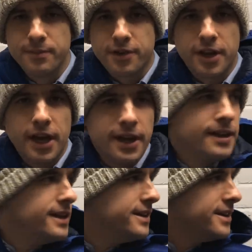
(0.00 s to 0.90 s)
So yeah,
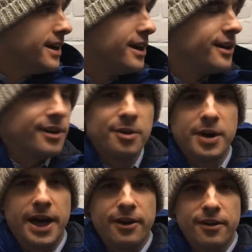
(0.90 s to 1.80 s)
got
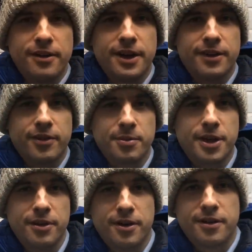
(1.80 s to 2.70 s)
my hat on and I've got my
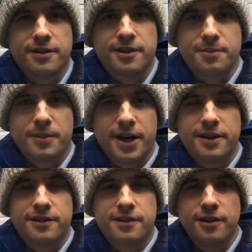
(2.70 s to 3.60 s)
coat on because it's
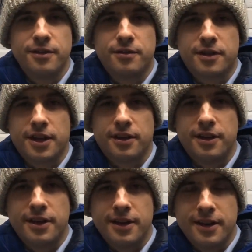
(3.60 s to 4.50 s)
-2
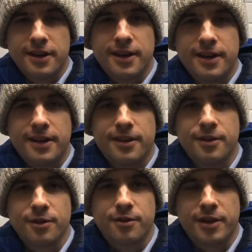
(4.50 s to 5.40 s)
tonight in the
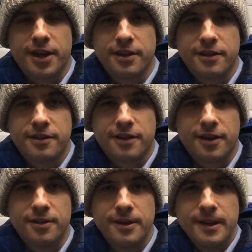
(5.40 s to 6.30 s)
north of England.
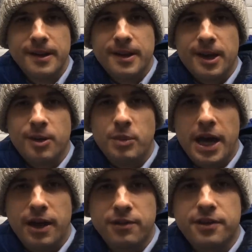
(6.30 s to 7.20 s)
So
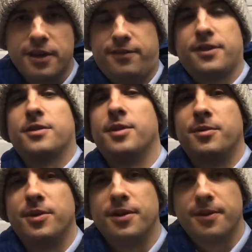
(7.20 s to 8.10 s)
how's that for
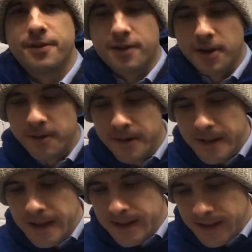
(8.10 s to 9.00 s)
commitment? So
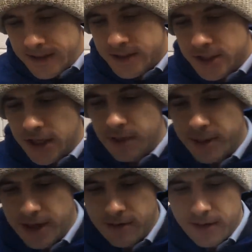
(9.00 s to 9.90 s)
let's chat
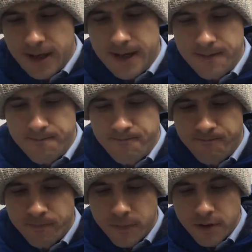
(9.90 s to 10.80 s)
about,
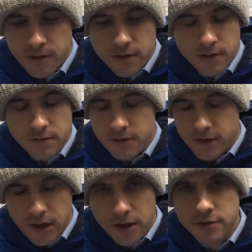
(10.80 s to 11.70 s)
there's
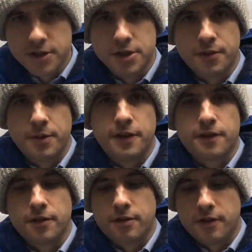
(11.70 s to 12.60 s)
loads of stuff we need to
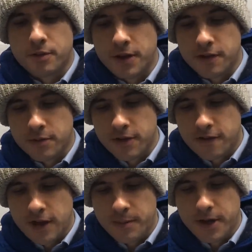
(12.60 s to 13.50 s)
go through this week. So we're going
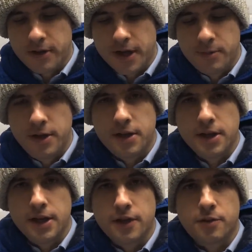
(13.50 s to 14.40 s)
to chat about game
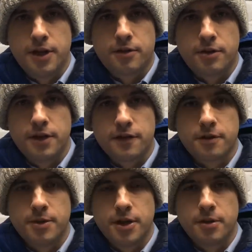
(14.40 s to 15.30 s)
week 23 that's
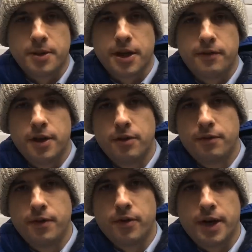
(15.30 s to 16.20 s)
coming up. I'll give you an
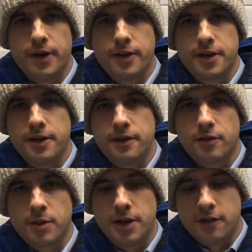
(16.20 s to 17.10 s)
overview on how I did in
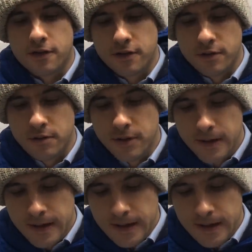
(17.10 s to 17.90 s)
22.